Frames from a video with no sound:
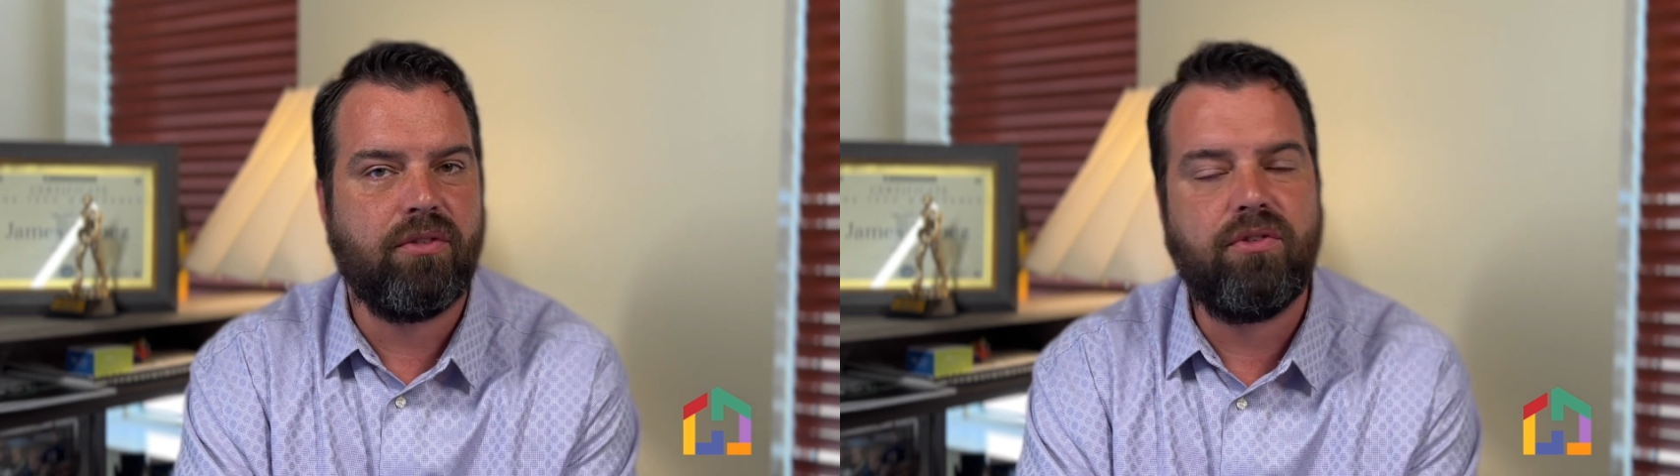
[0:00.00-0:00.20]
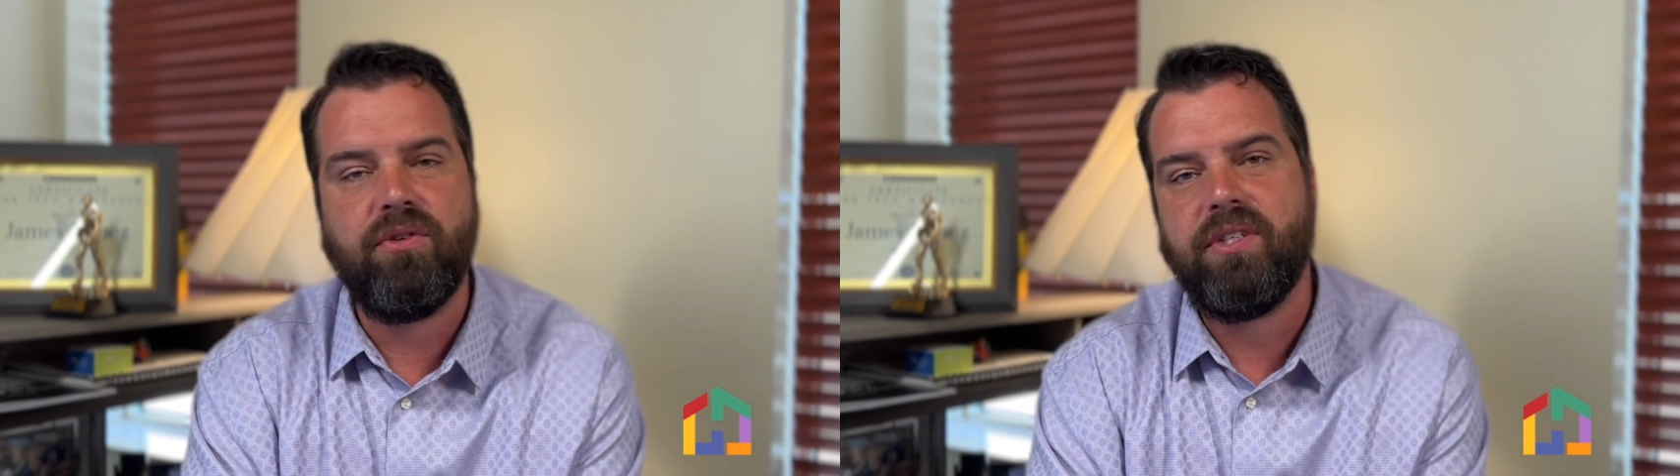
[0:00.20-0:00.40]
on
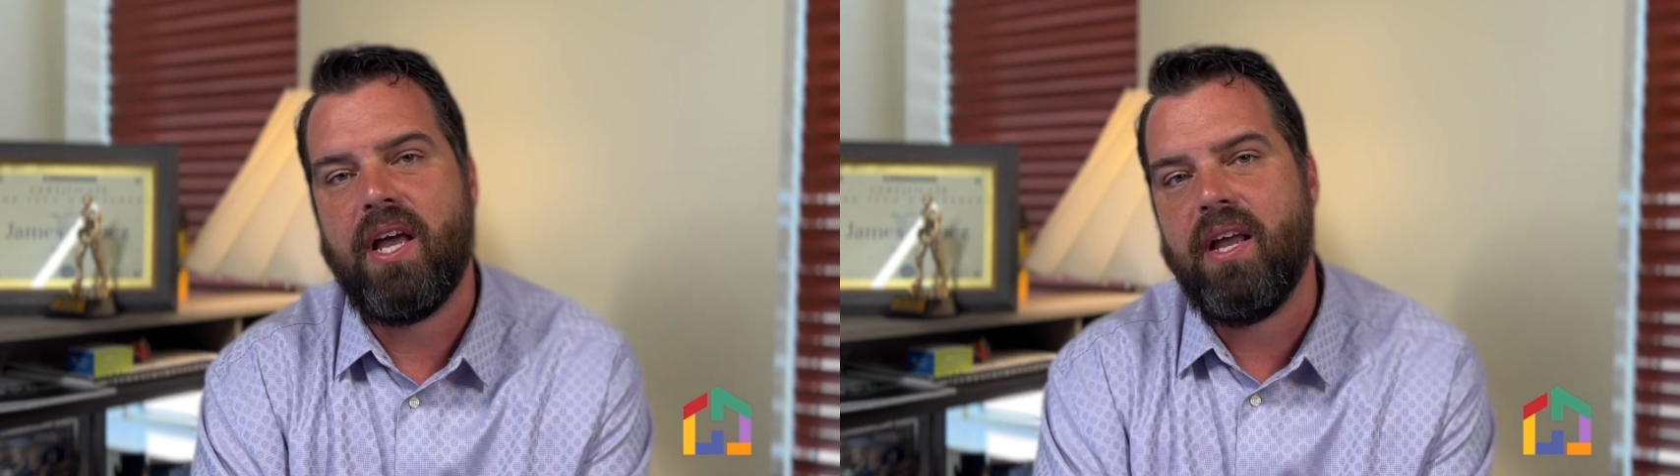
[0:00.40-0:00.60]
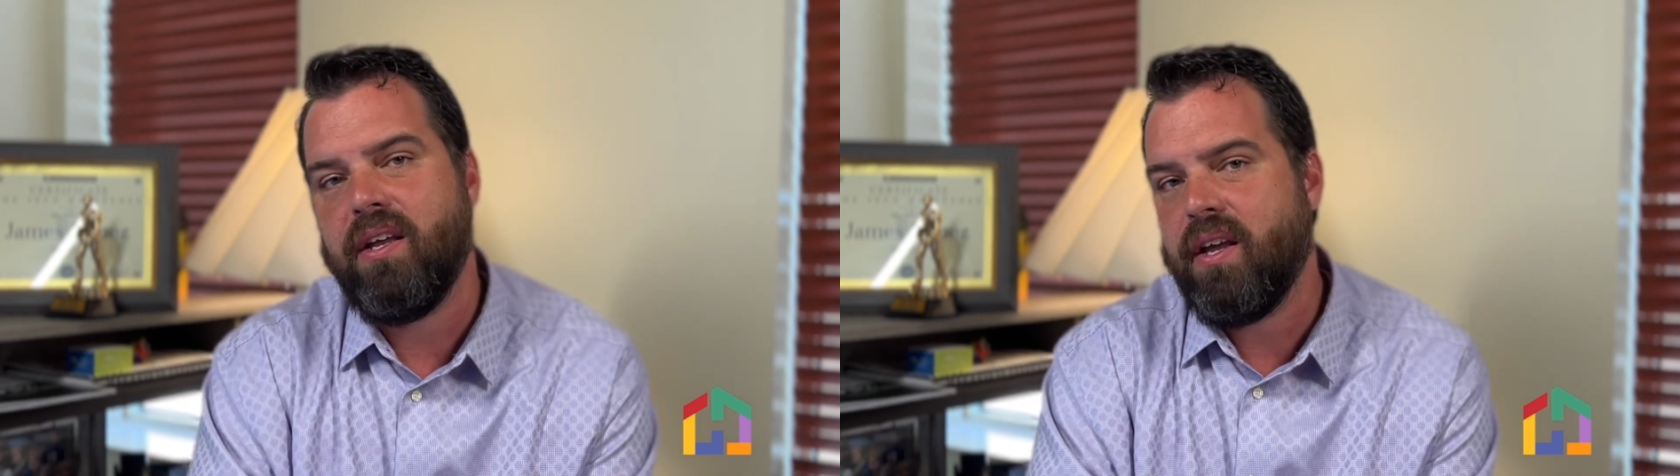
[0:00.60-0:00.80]

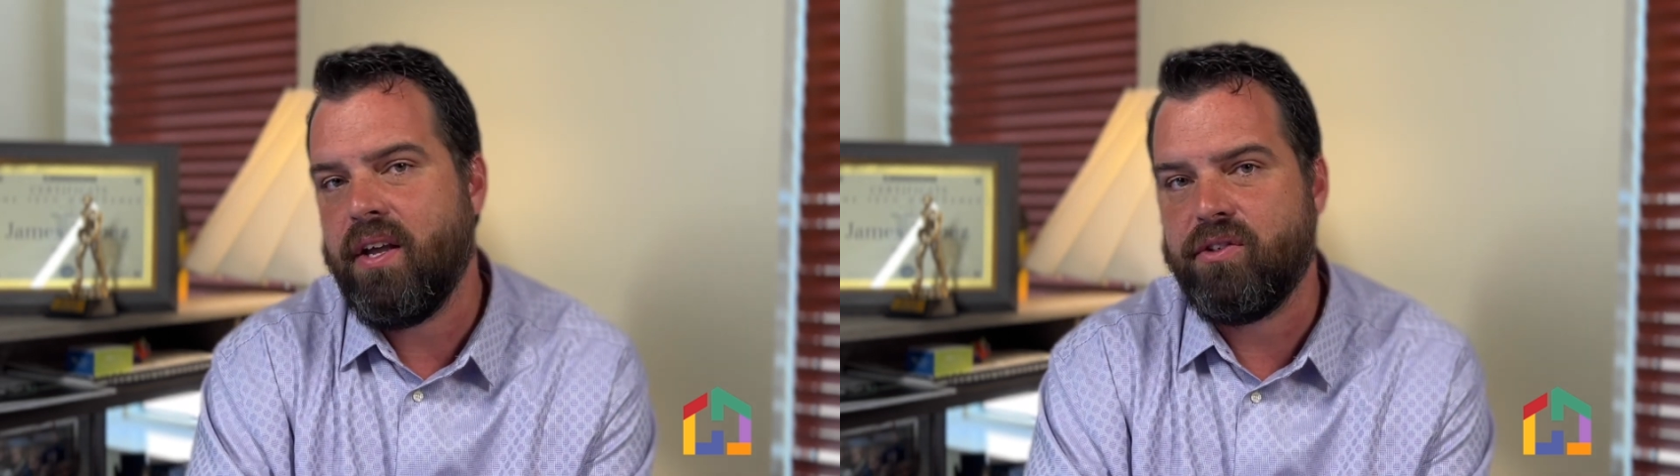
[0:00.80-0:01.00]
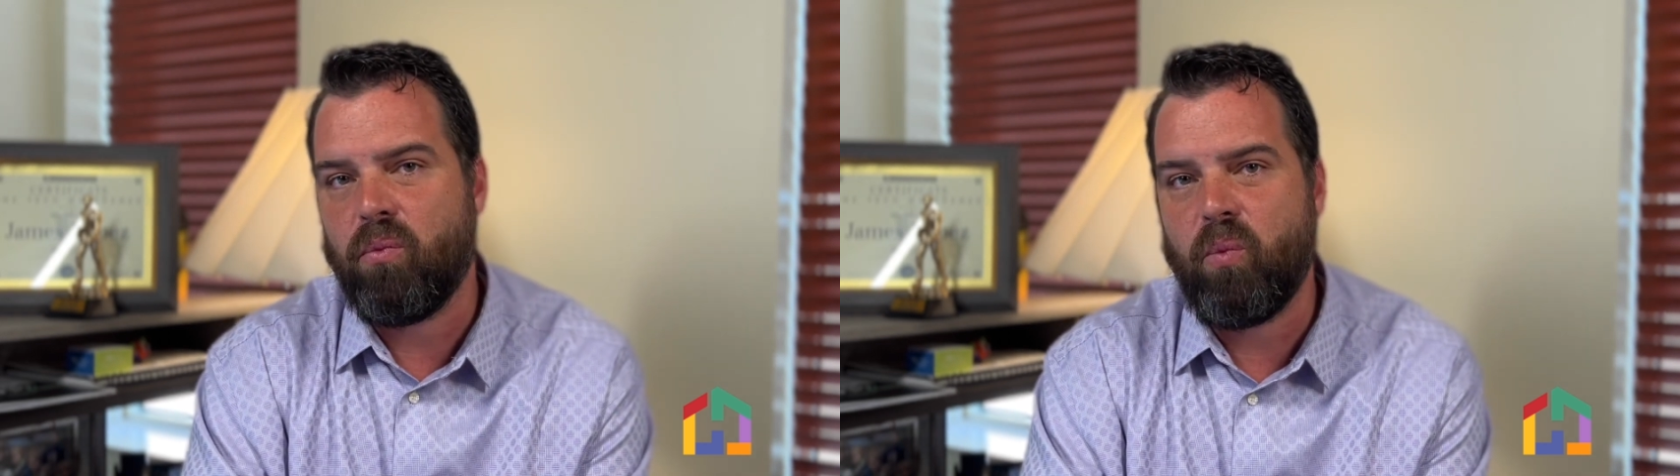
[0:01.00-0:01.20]
Tuesday,
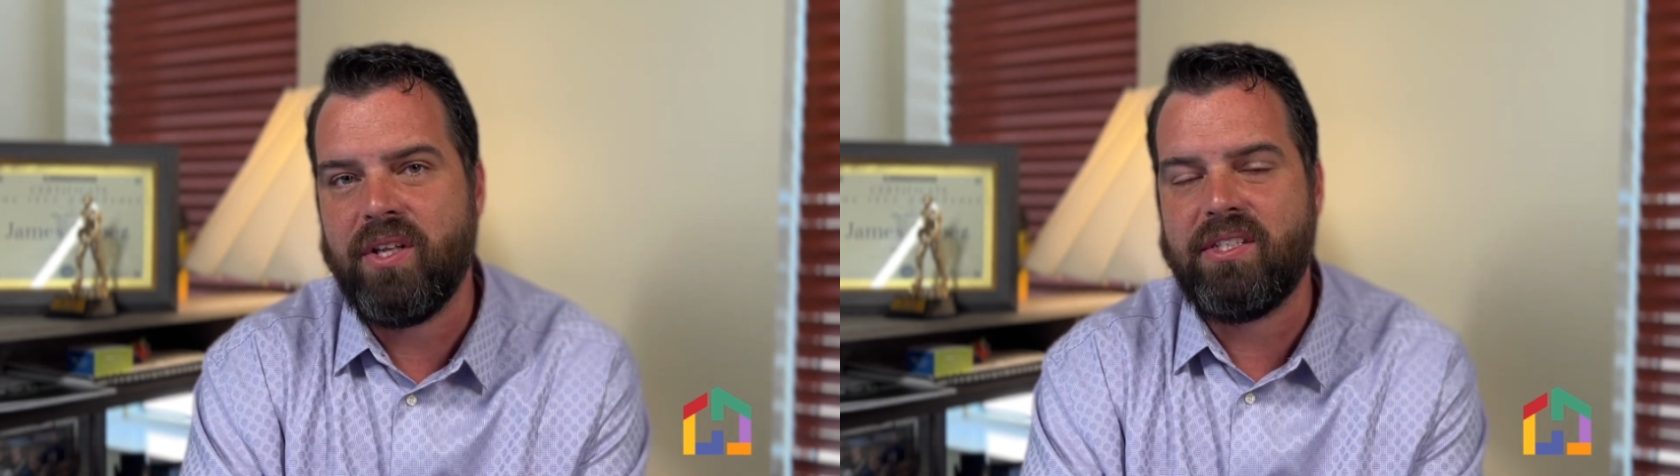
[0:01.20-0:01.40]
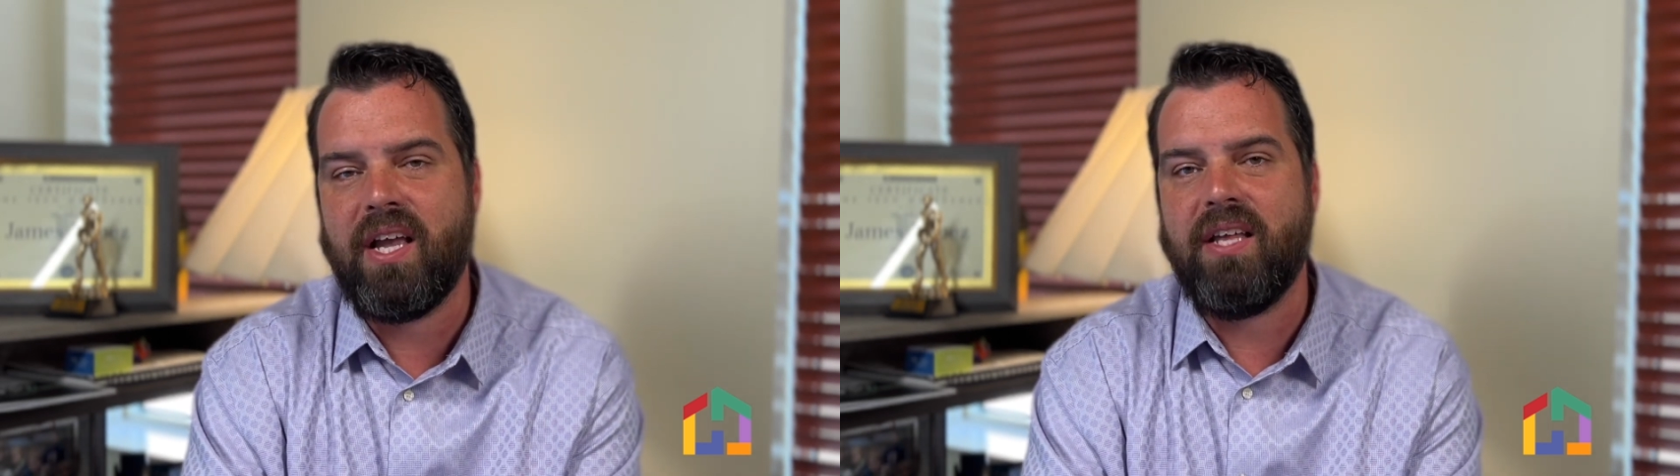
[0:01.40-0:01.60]
ends on
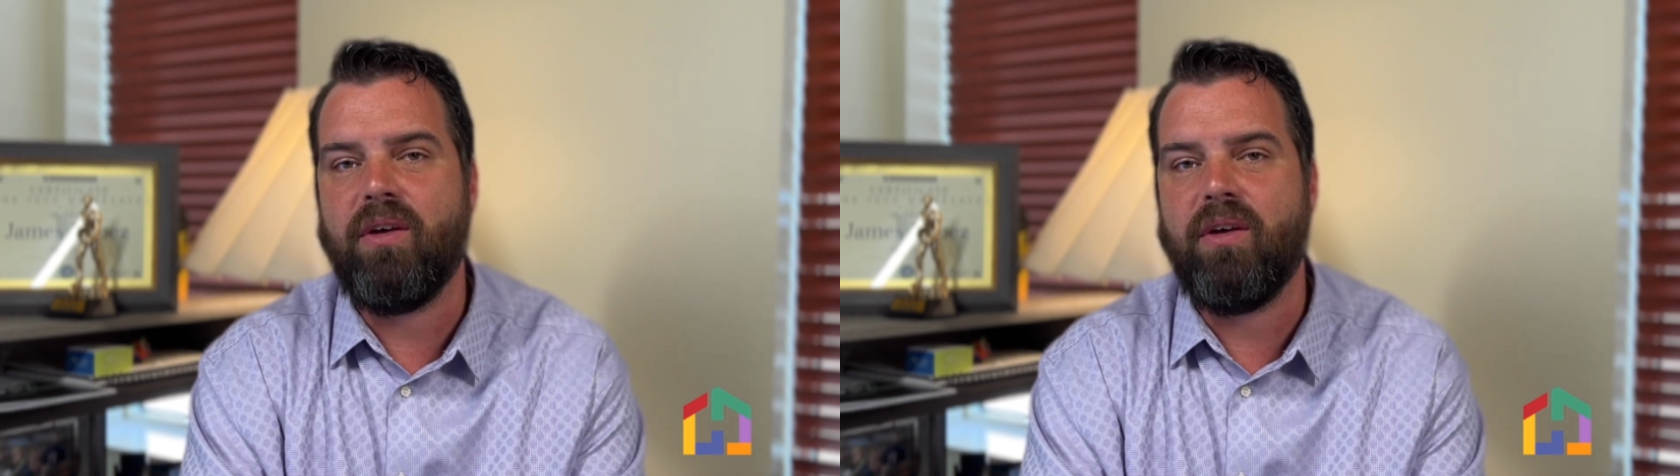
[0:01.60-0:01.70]
Wednesday.